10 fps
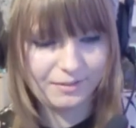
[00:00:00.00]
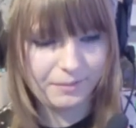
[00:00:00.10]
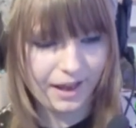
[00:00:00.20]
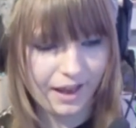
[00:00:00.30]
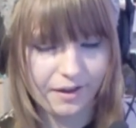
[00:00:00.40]

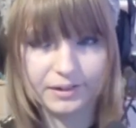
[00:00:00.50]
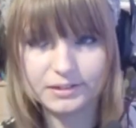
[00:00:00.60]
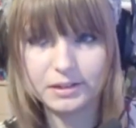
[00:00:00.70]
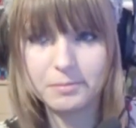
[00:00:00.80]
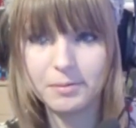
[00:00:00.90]
Yeah,
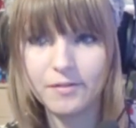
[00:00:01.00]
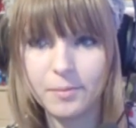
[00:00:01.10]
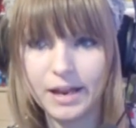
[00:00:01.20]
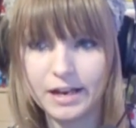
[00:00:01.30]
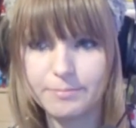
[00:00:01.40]
that's going to be where the
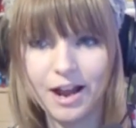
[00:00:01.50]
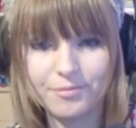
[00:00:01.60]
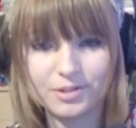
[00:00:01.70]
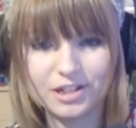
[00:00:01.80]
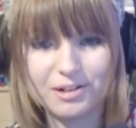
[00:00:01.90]
next
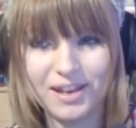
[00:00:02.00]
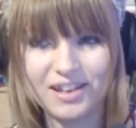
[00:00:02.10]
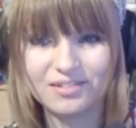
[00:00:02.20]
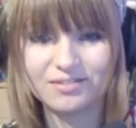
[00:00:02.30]
bathroom's going to be.